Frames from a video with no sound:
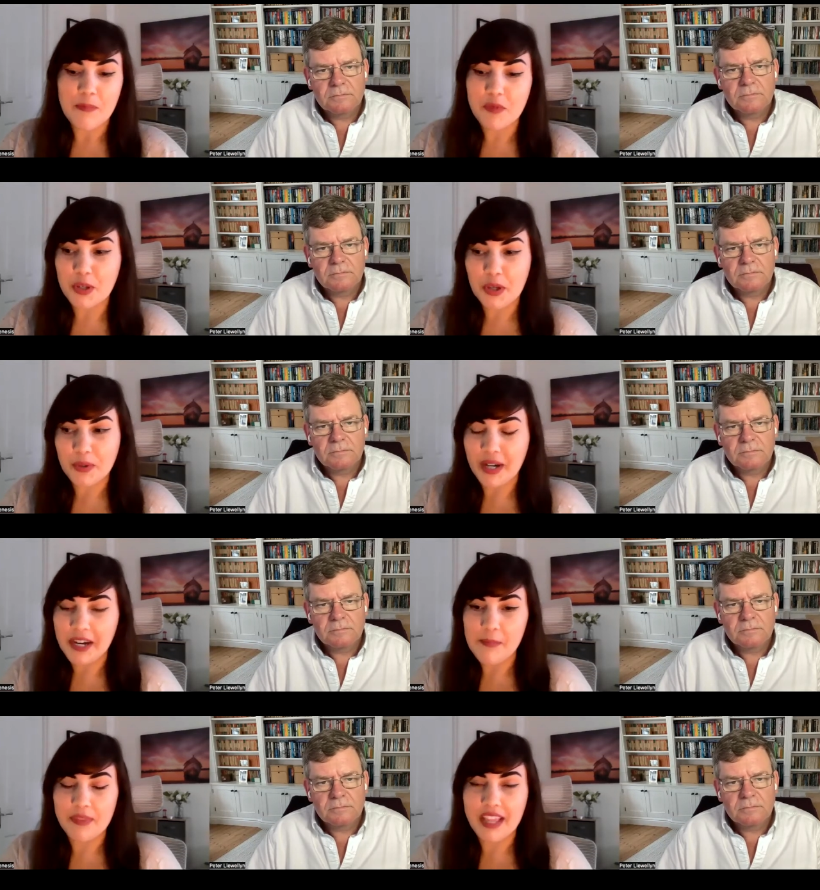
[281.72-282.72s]
Speaker 1: you know,
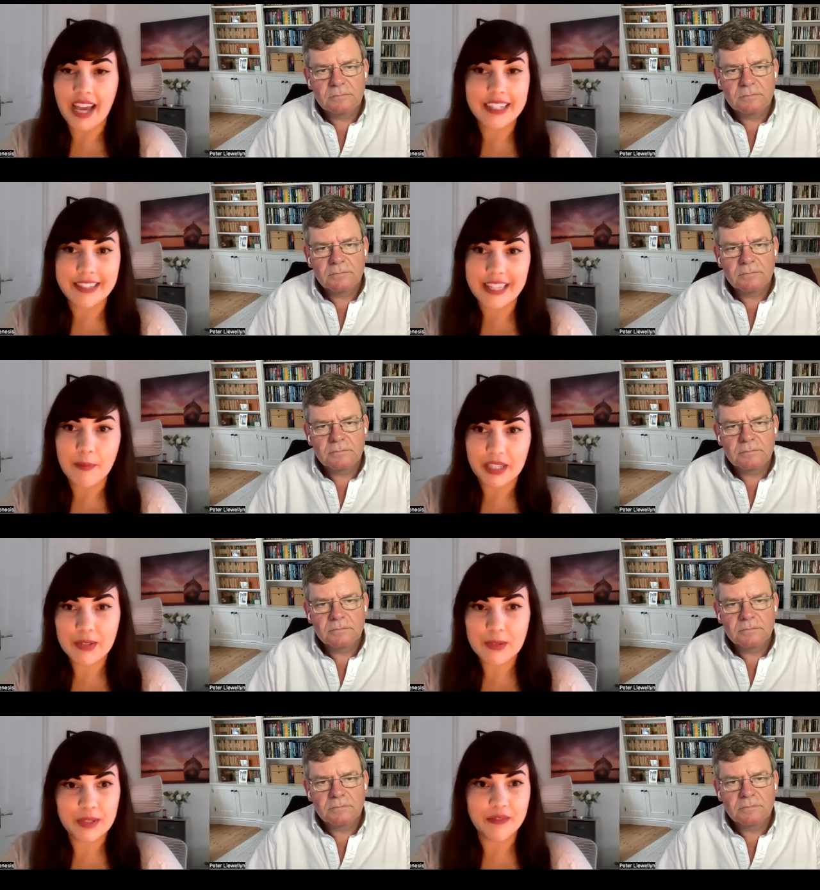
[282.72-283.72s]
um, academic
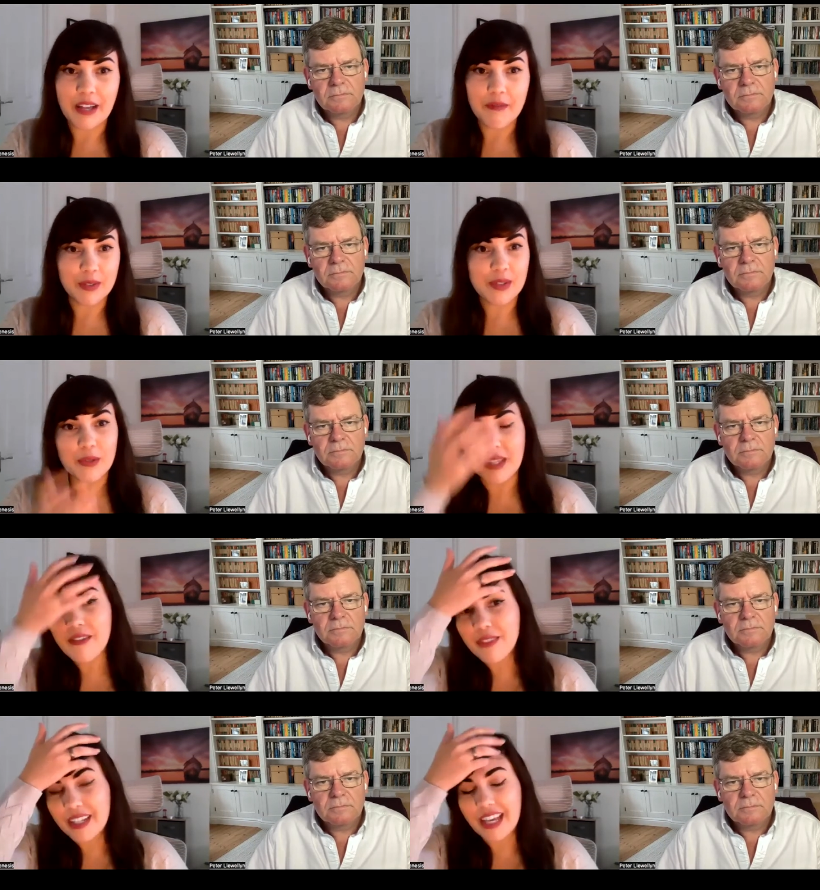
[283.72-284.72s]
sort of level. So
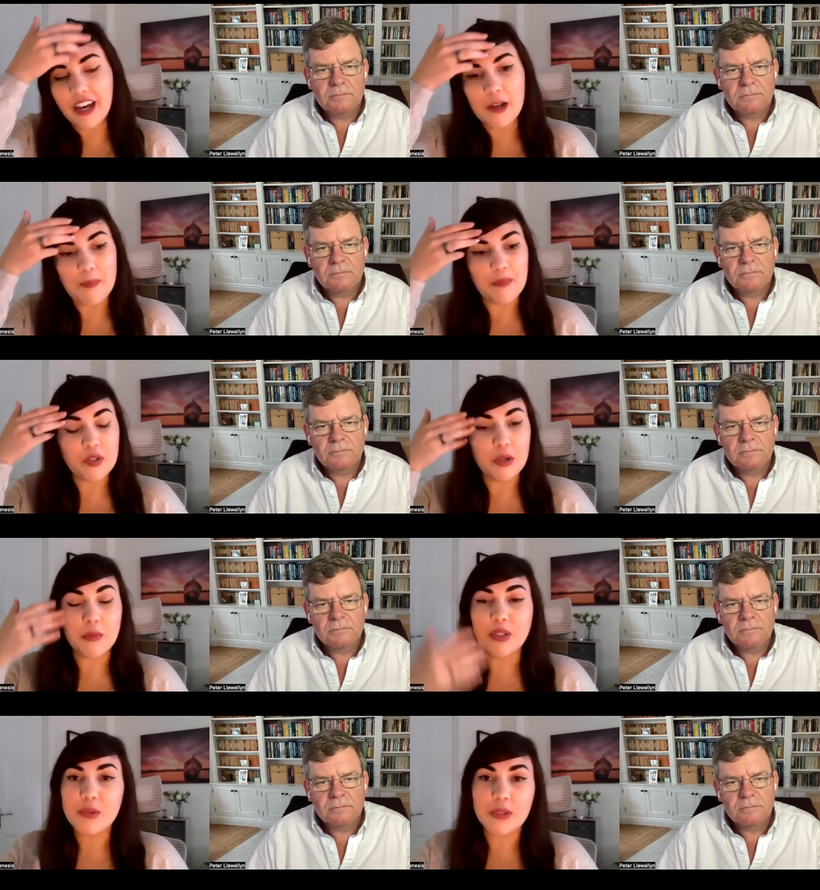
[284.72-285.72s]
even, um, you know,
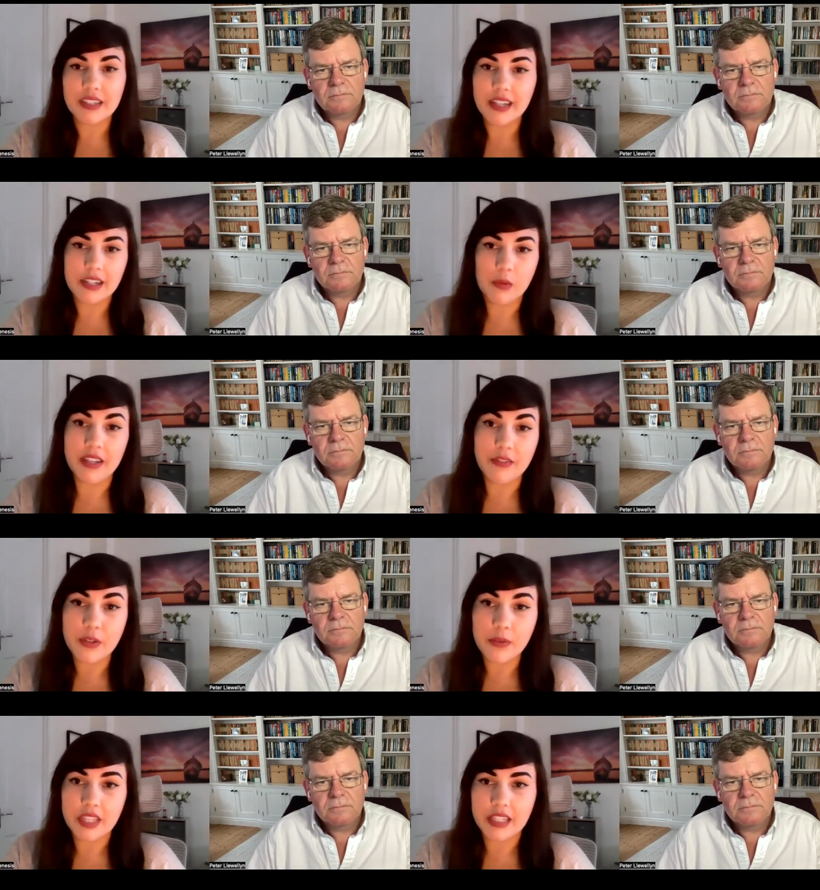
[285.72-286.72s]
we're doing quite a
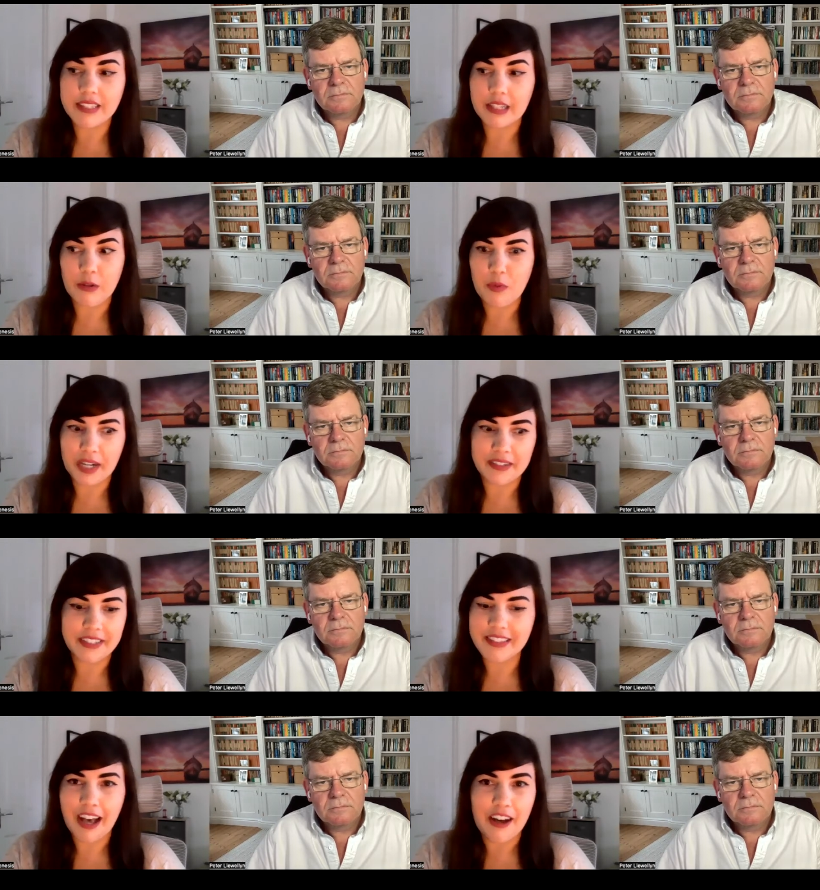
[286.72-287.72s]
few things like
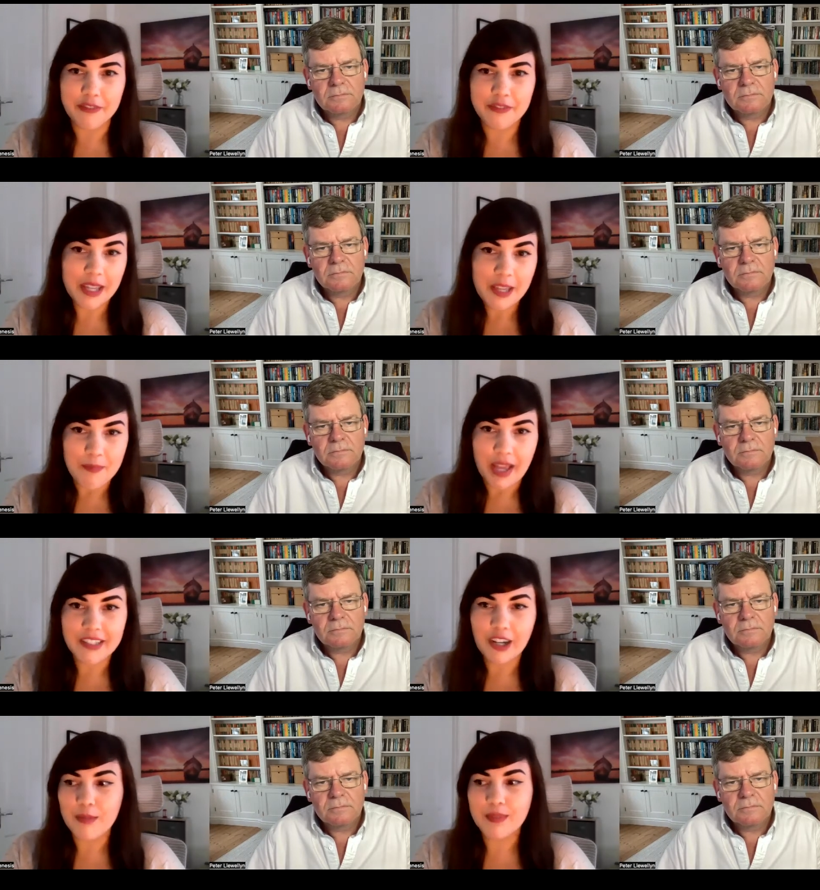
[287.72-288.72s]
awareness of
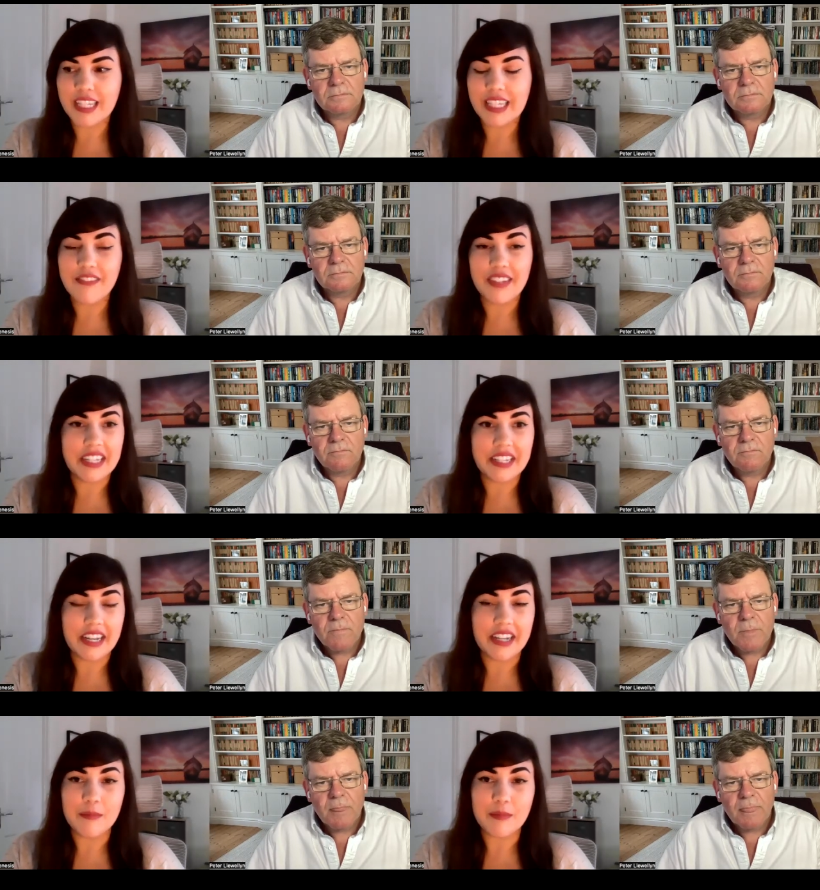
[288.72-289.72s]
medcomms, like even at
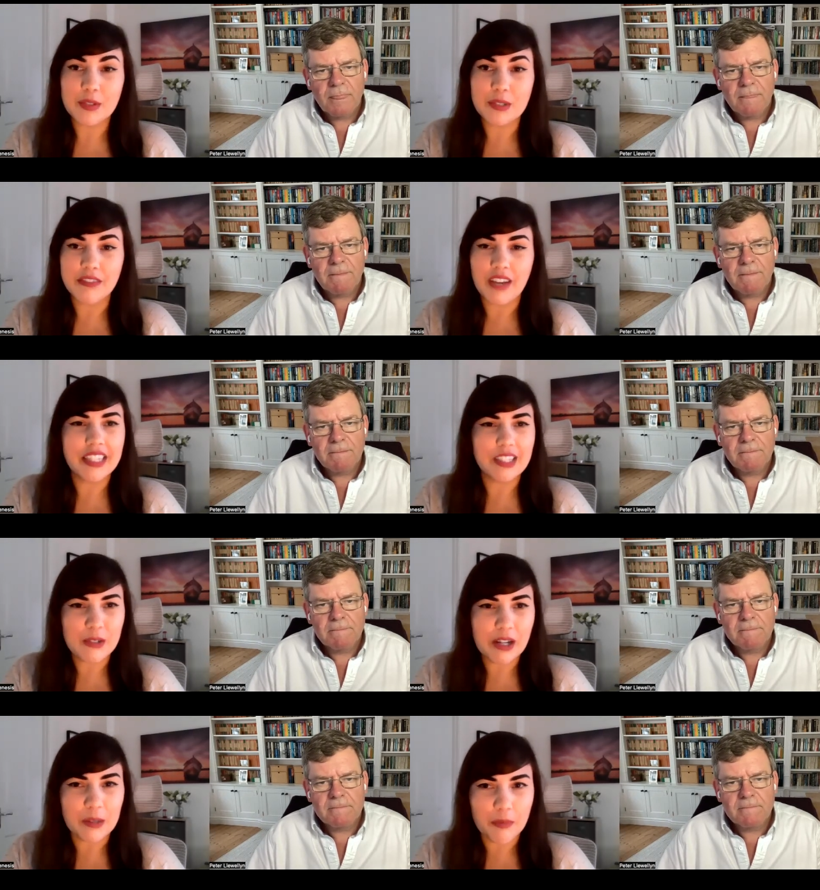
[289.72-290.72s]
um, sort of, I think you
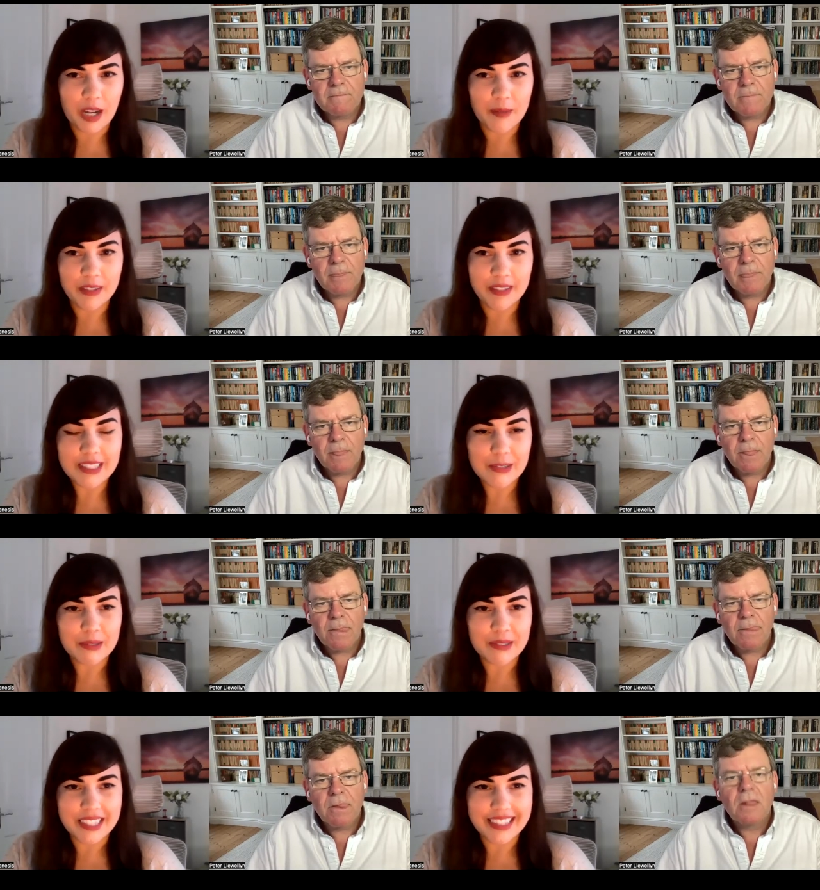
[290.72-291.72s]
call it primary
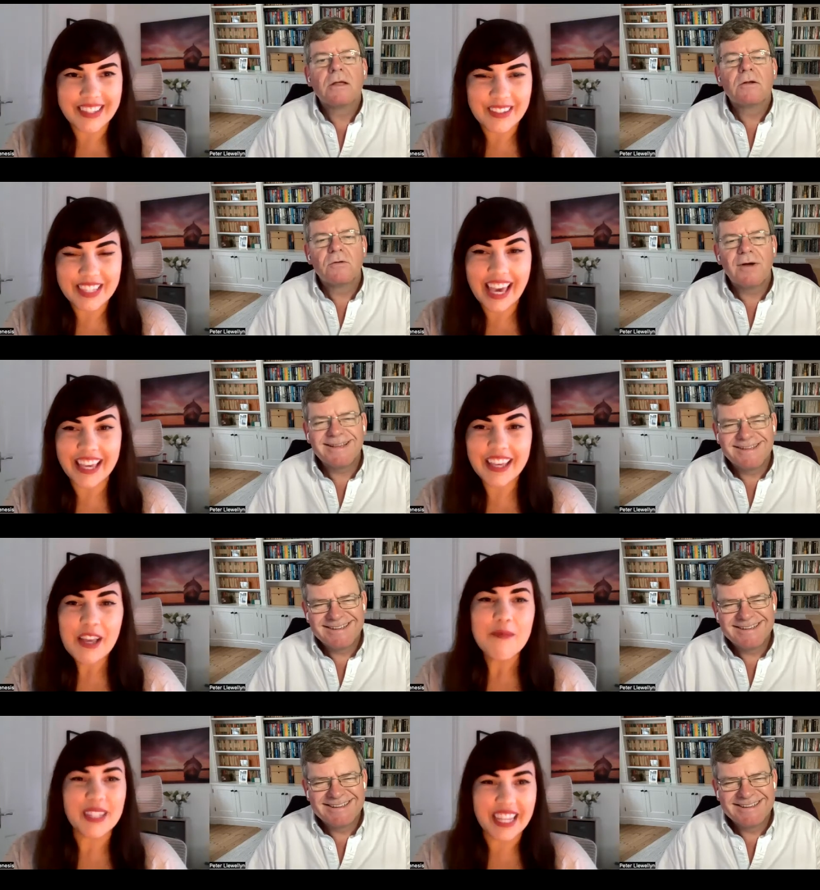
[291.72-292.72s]
school in the UK,
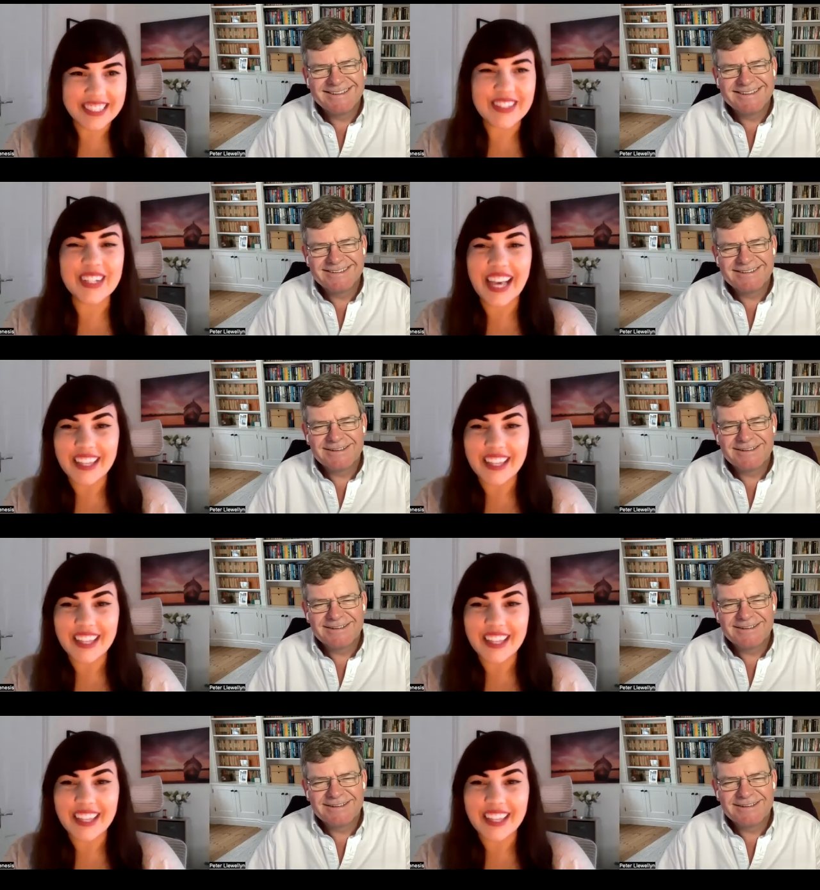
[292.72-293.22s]
right. but like sort of